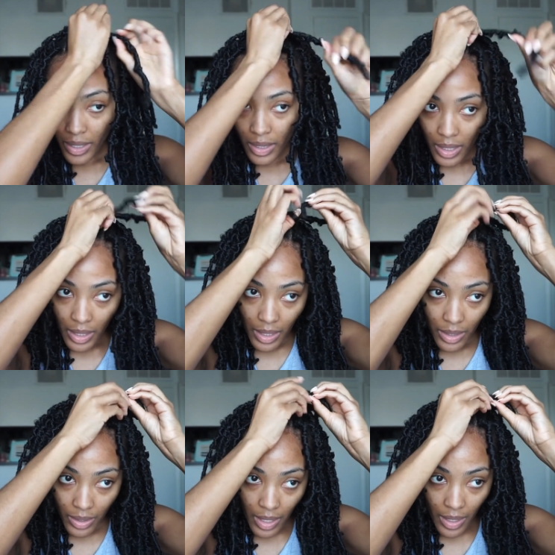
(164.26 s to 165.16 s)
thick, and
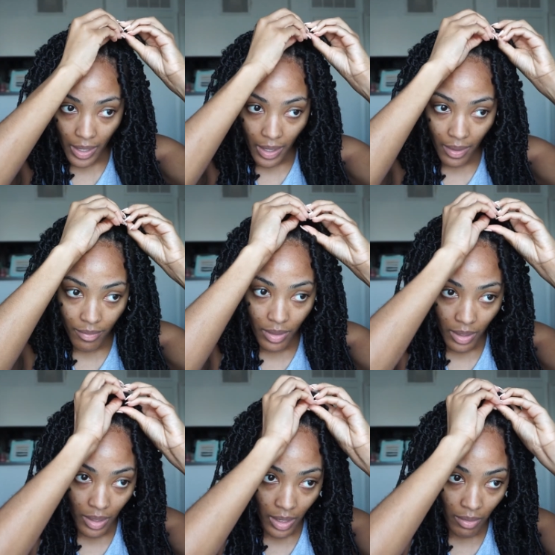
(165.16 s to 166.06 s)
they're kind of
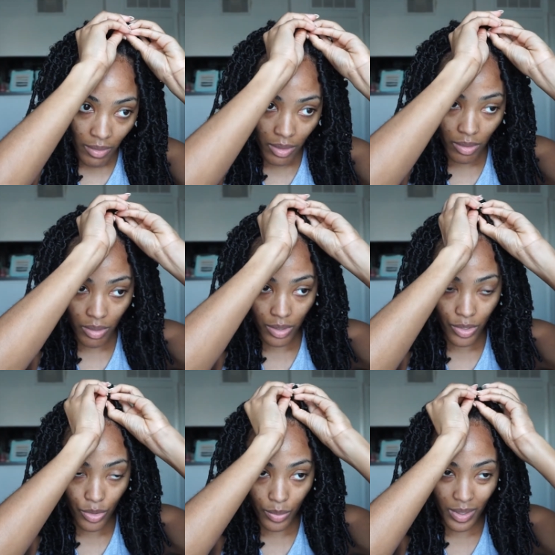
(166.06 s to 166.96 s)
heavy. Even though they're
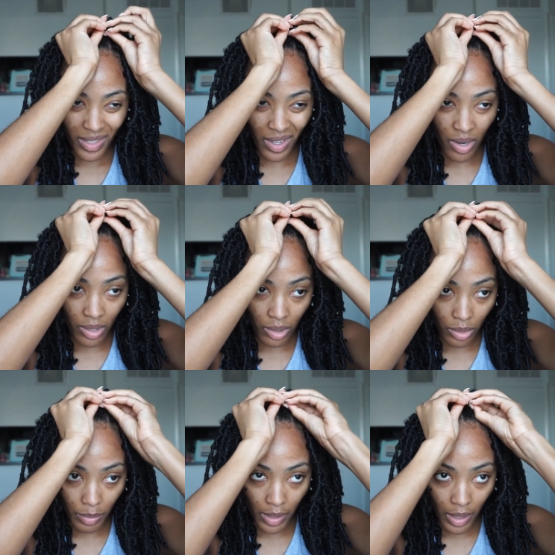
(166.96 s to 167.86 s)
short, they are a little
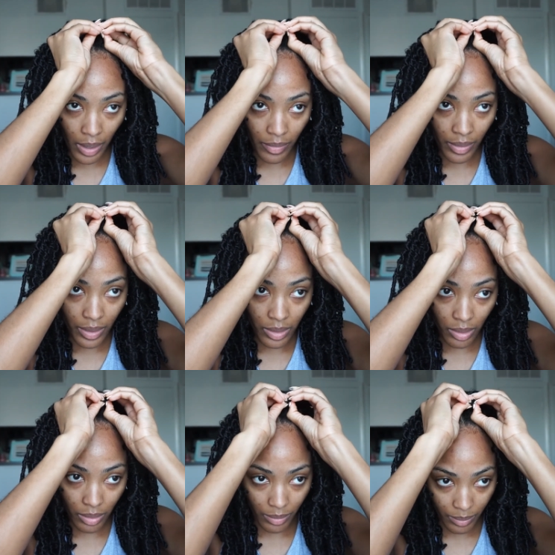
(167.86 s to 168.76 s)
bit heavy.
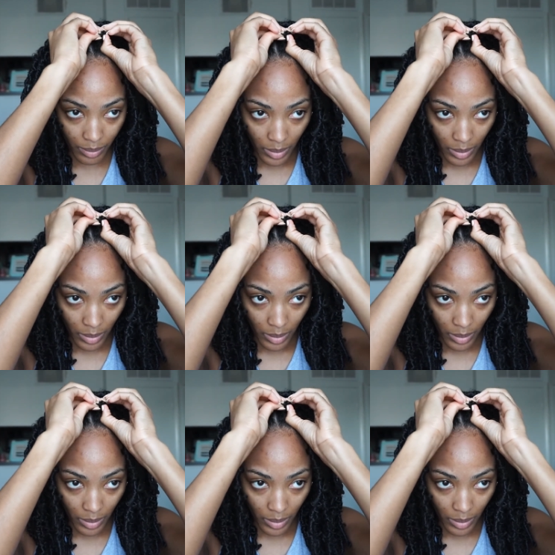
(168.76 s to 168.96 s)
So